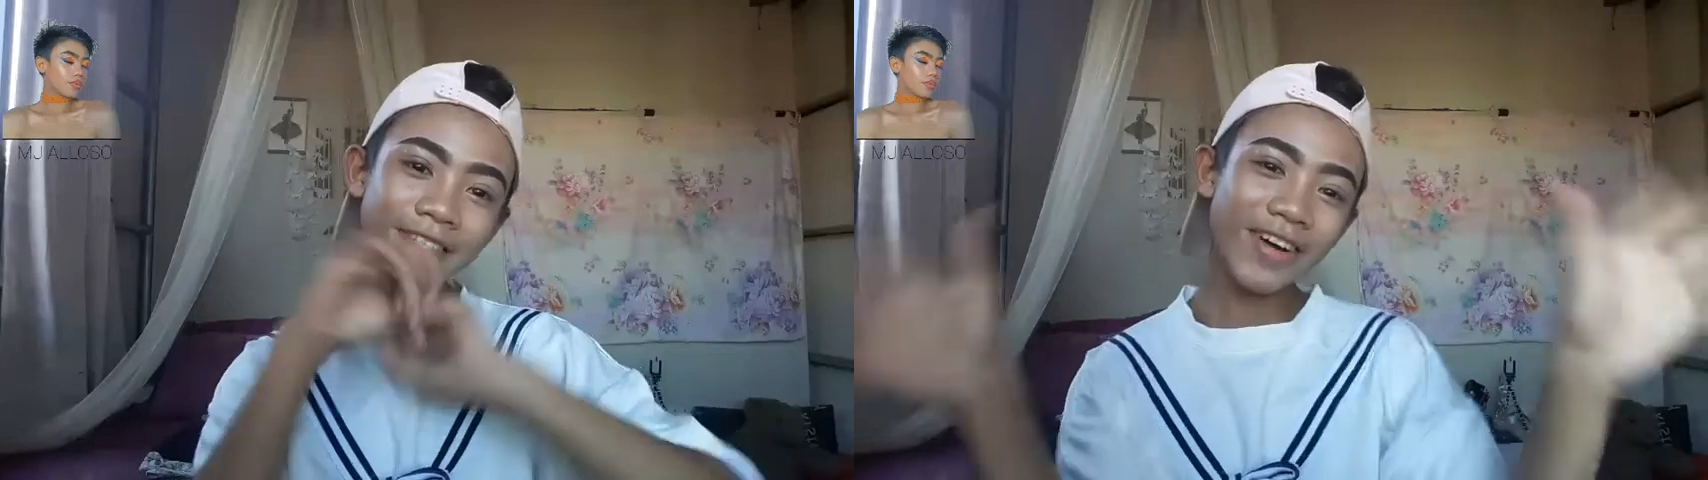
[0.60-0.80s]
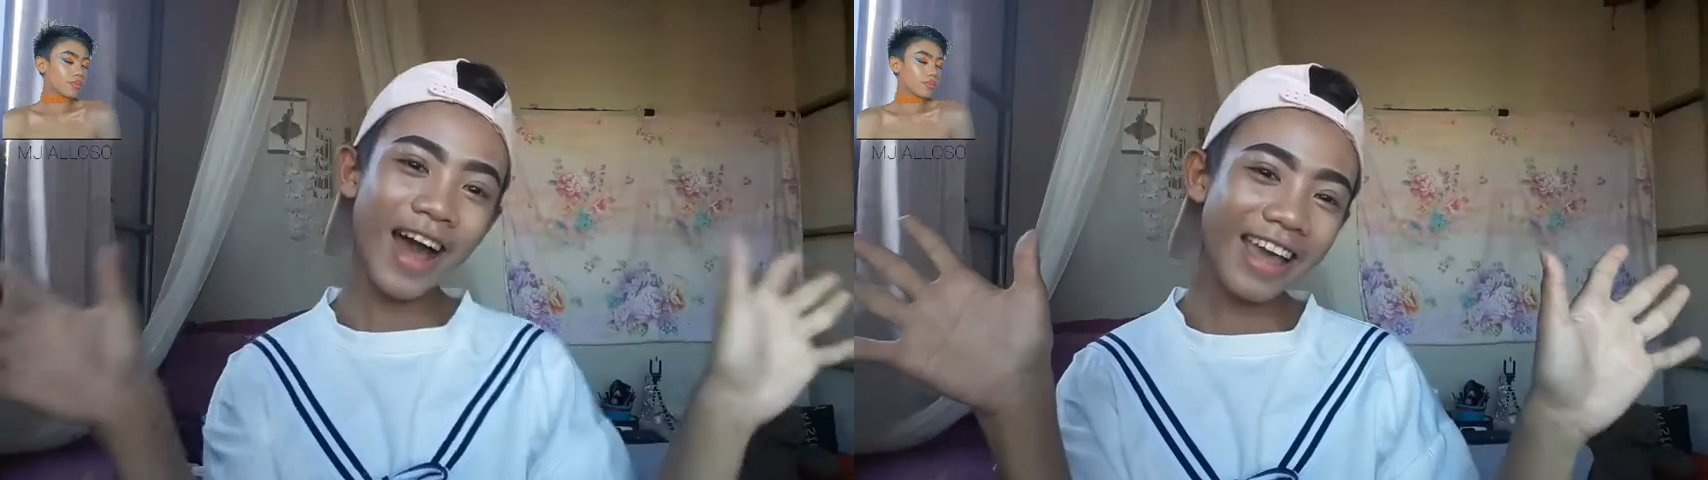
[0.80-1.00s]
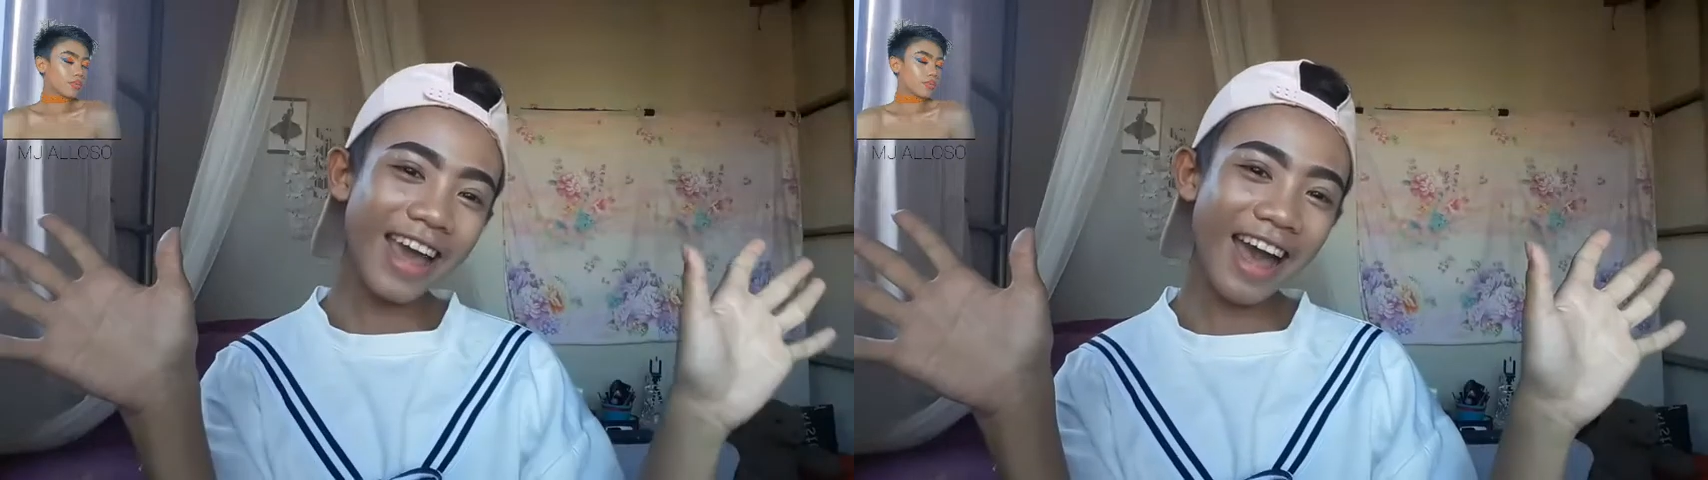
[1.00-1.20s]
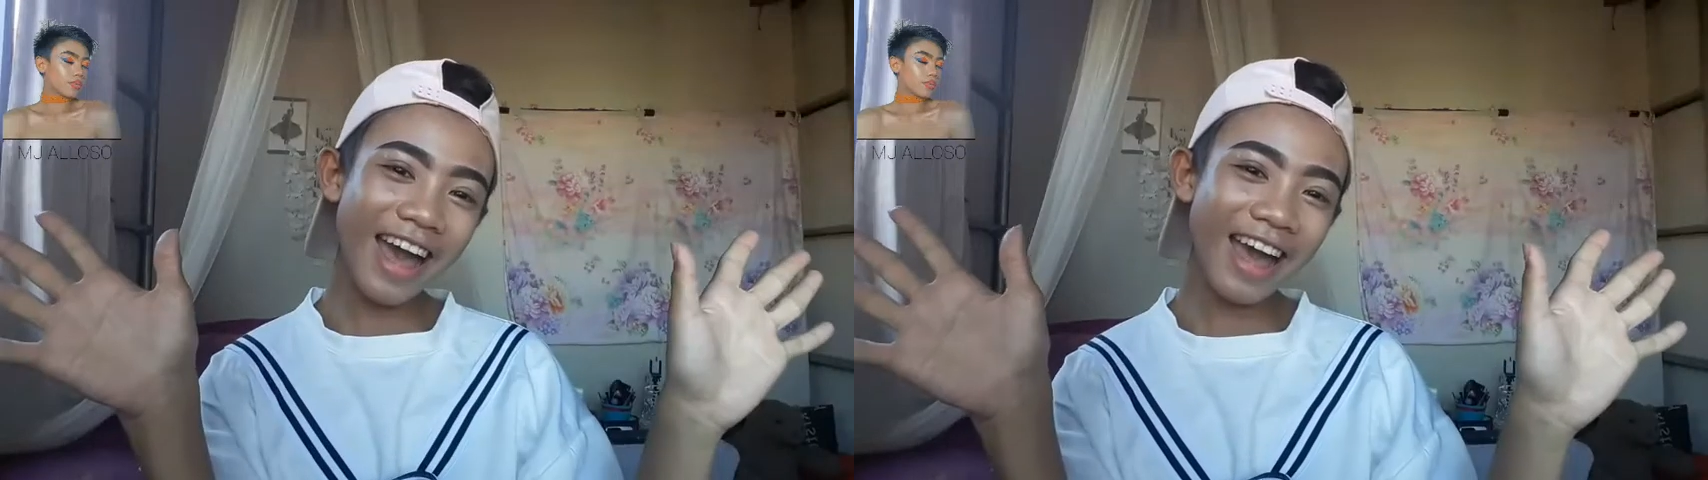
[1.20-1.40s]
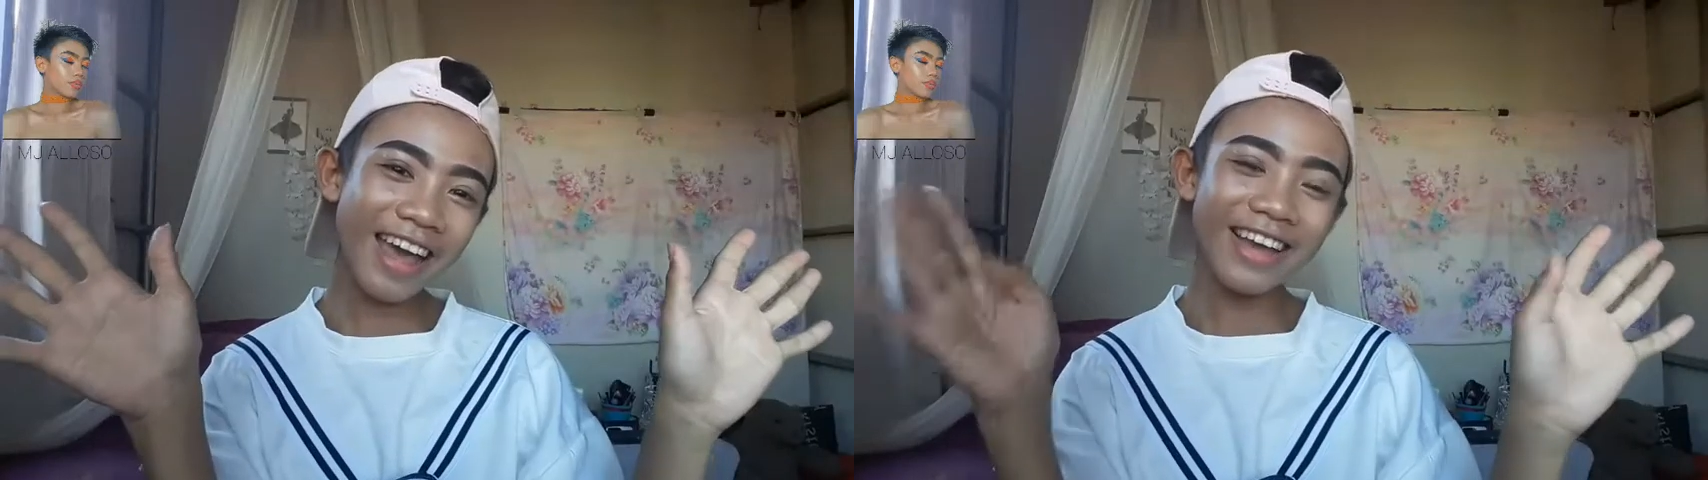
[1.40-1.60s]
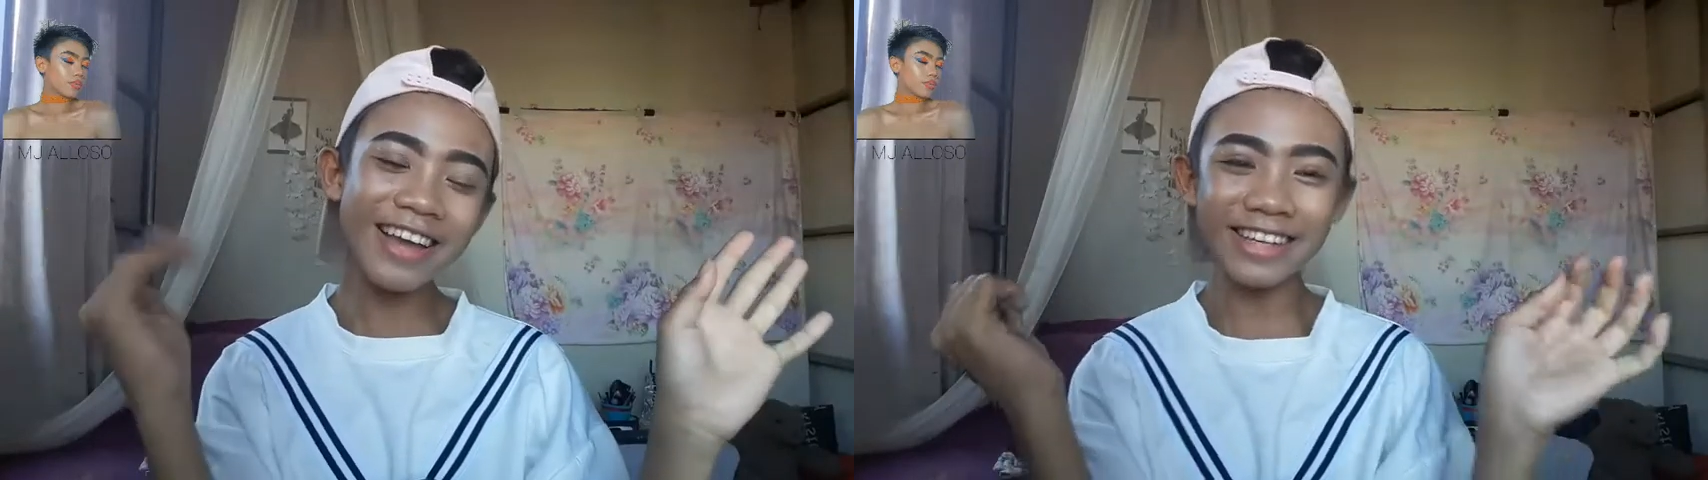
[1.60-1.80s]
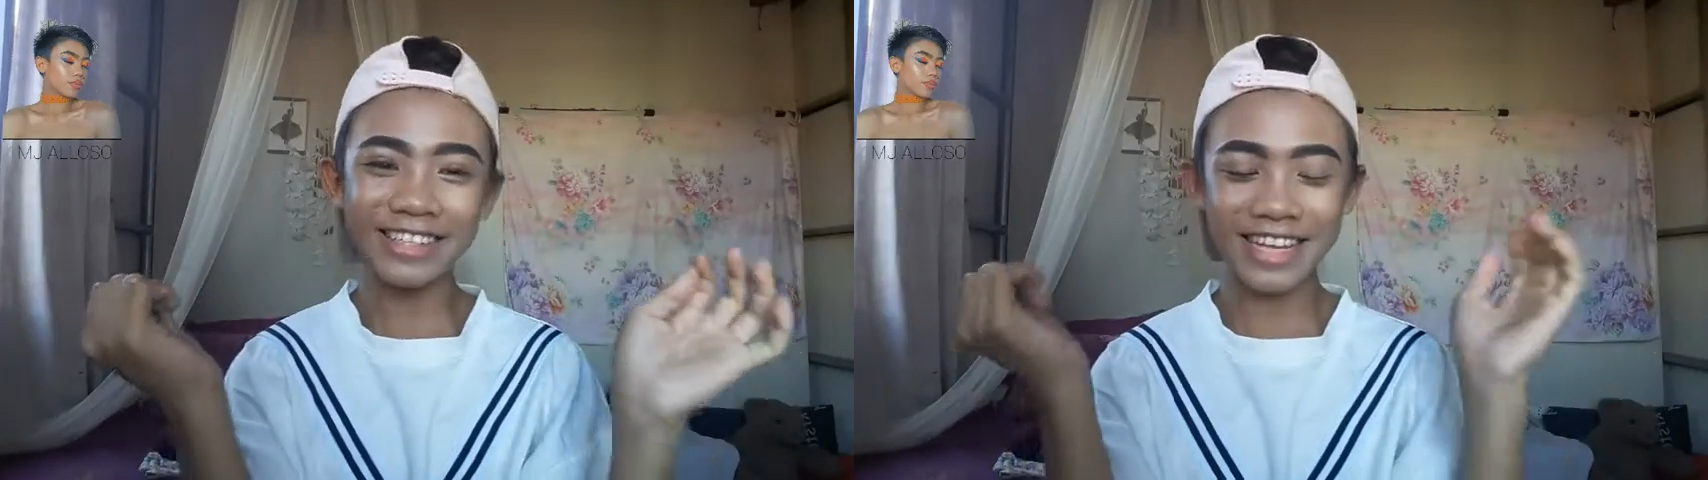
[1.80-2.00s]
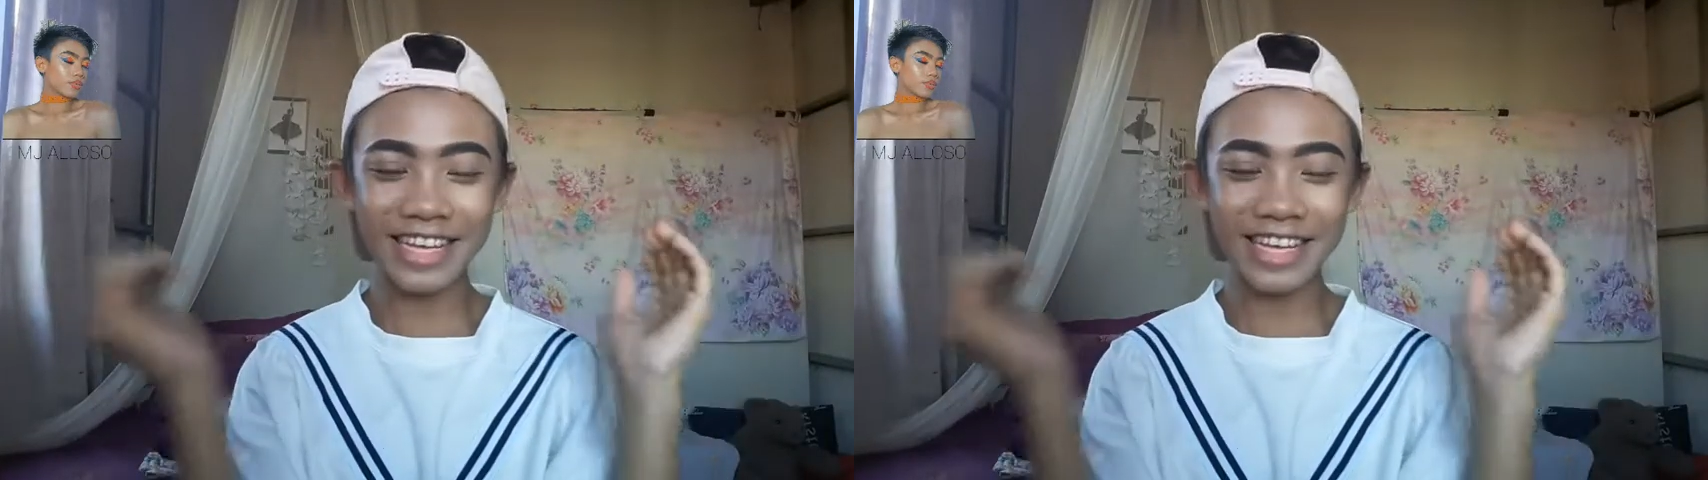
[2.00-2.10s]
So hi guys,